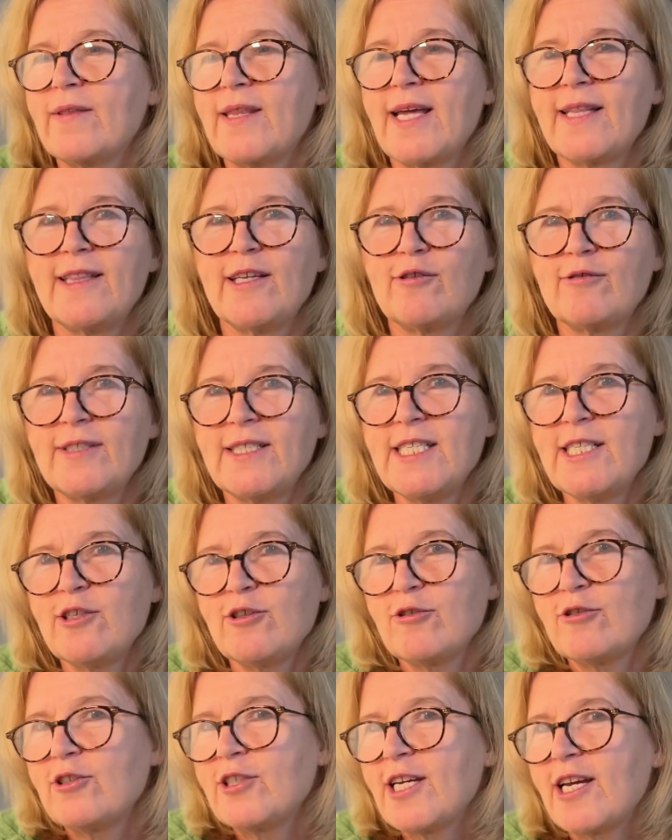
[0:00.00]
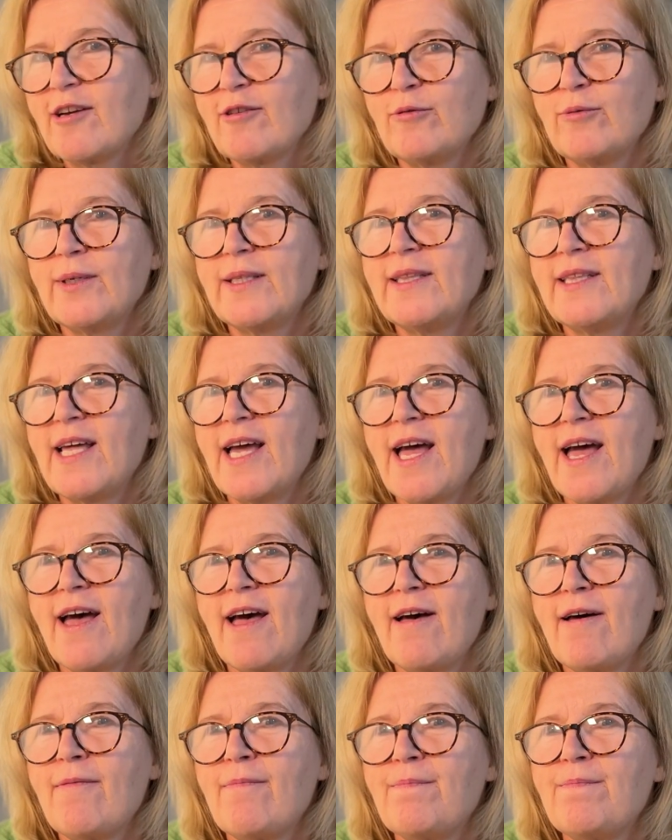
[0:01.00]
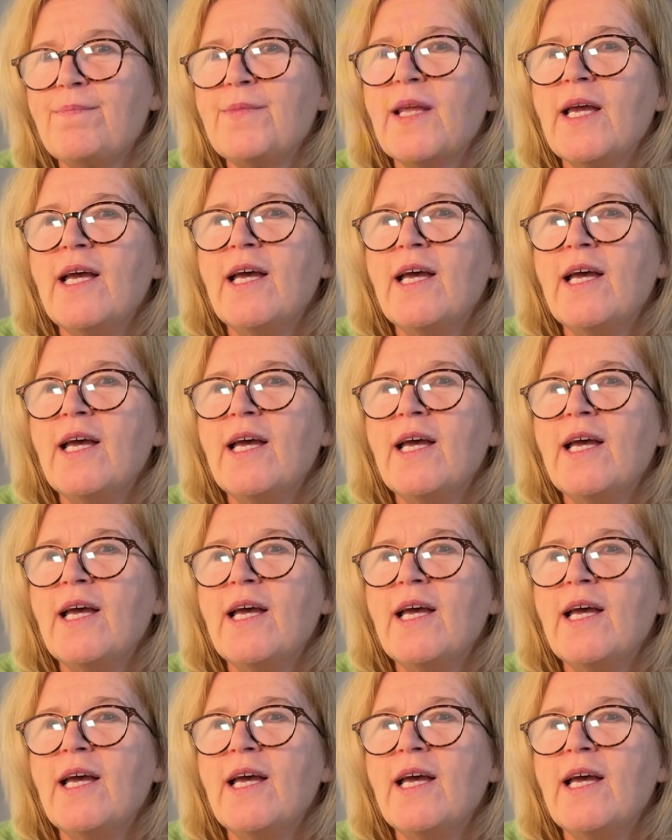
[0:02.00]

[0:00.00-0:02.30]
that their teacher shared with them.